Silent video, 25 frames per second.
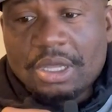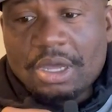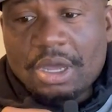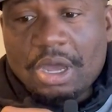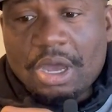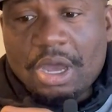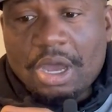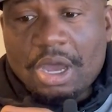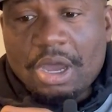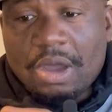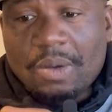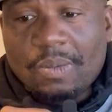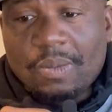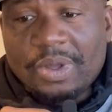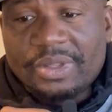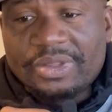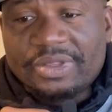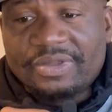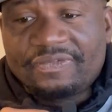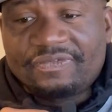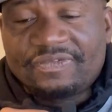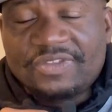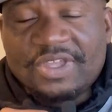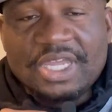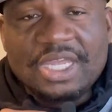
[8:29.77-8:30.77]

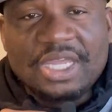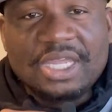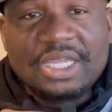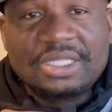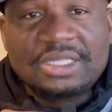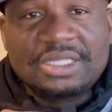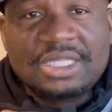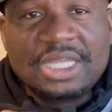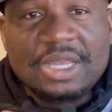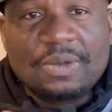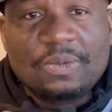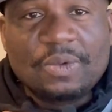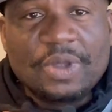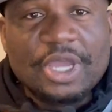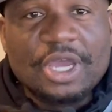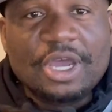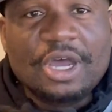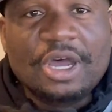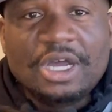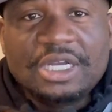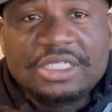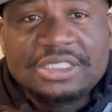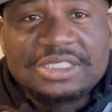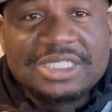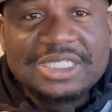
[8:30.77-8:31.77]
whether if they went
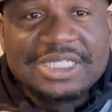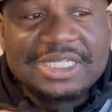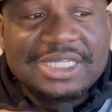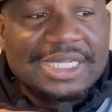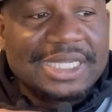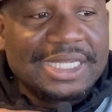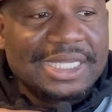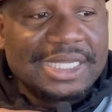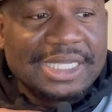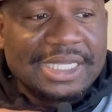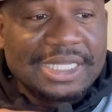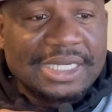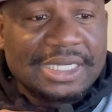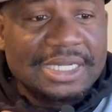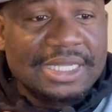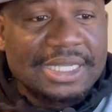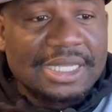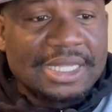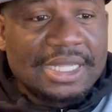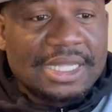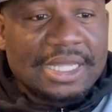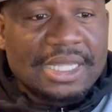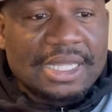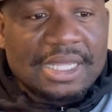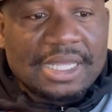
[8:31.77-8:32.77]
hunting
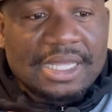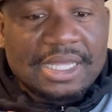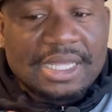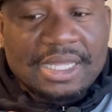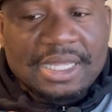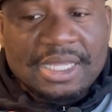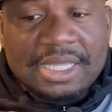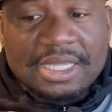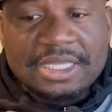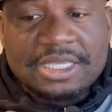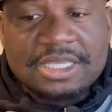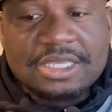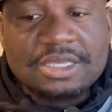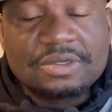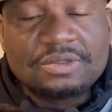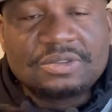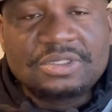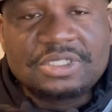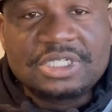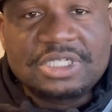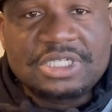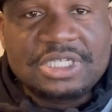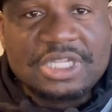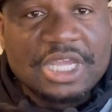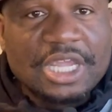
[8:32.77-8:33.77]
and
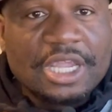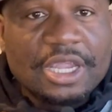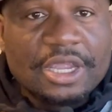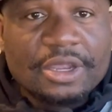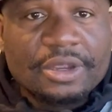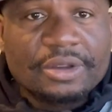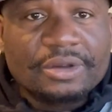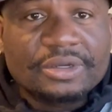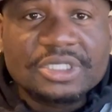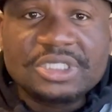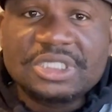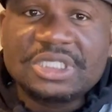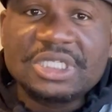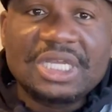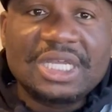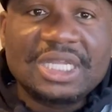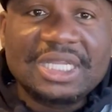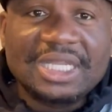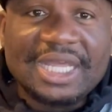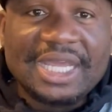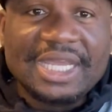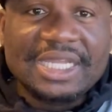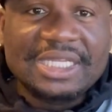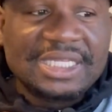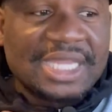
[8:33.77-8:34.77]
killed a deer or
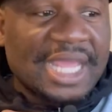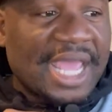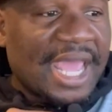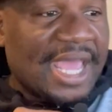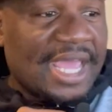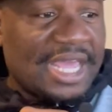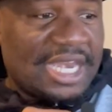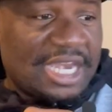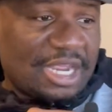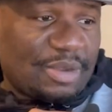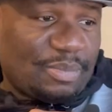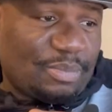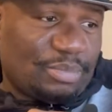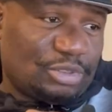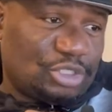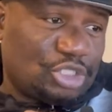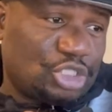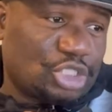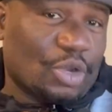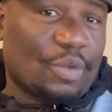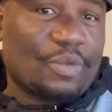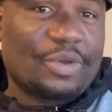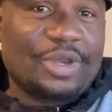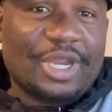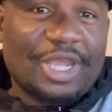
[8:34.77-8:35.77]
something like that, and they
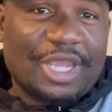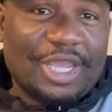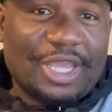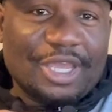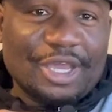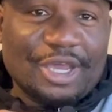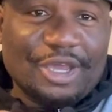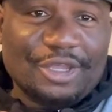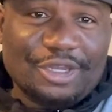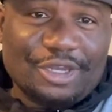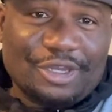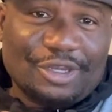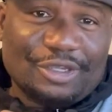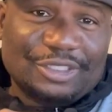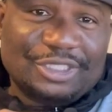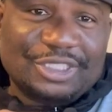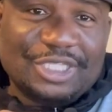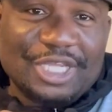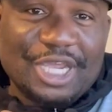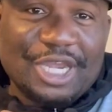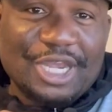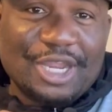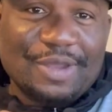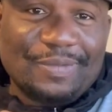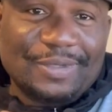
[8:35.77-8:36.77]
showing their gun, you know,
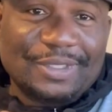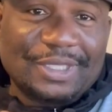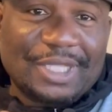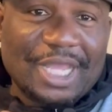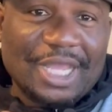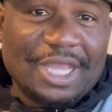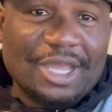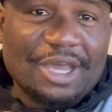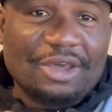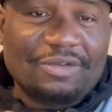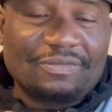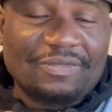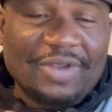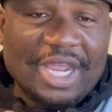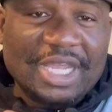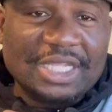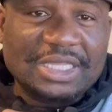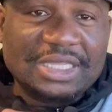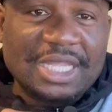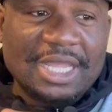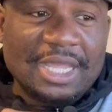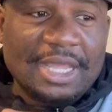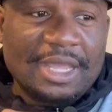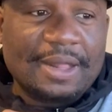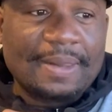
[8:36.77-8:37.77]
standing there with their gun
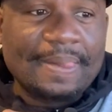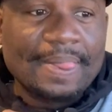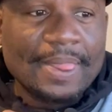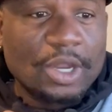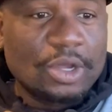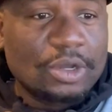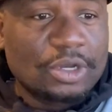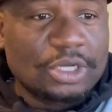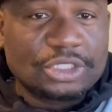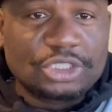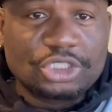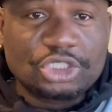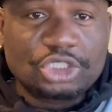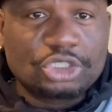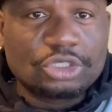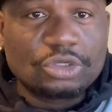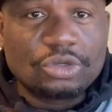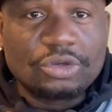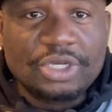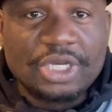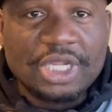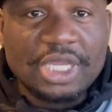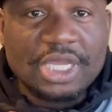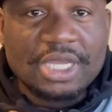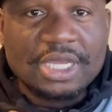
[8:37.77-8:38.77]
right there, or just
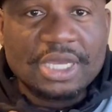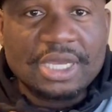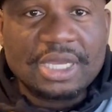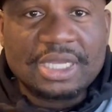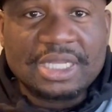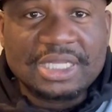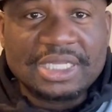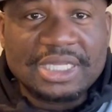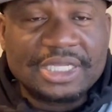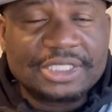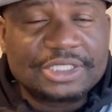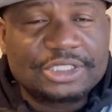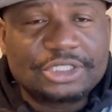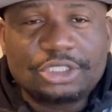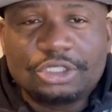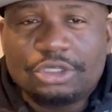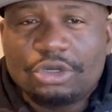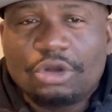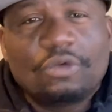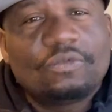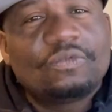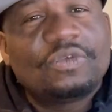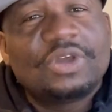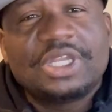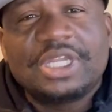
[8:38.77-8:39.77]
showing their gun collection. You
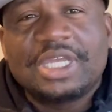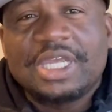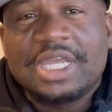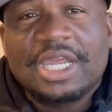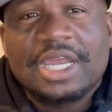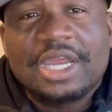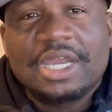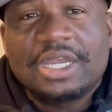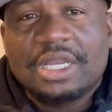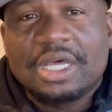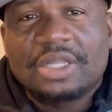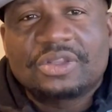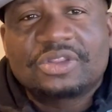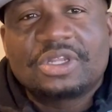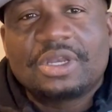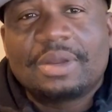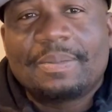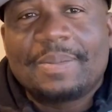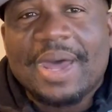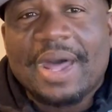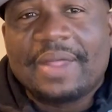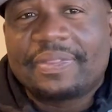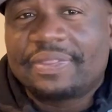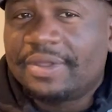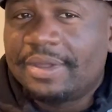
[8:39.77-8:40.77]
don't really hear nothing
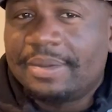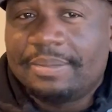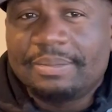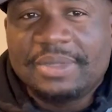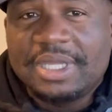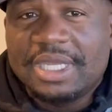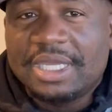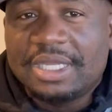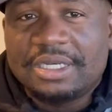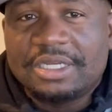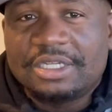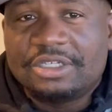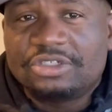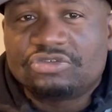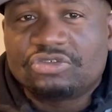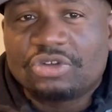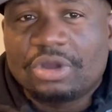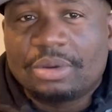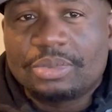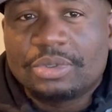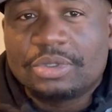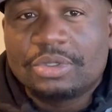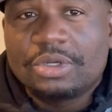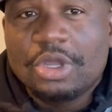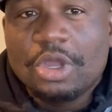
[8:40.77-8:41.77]
about them getting in
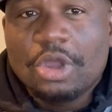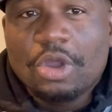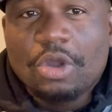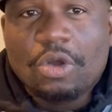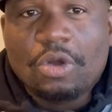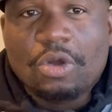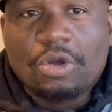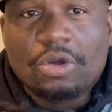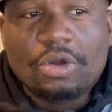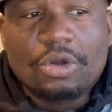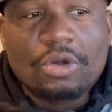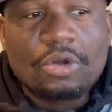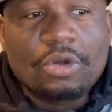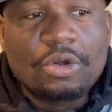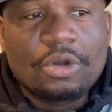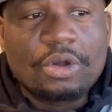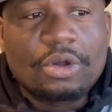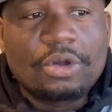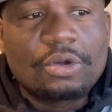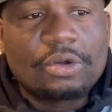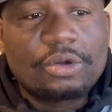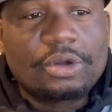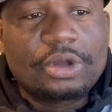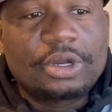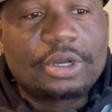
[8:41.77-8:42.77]
trouble
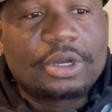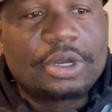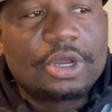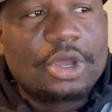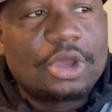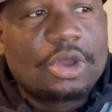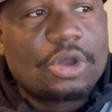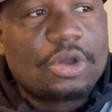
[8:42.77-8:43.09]
or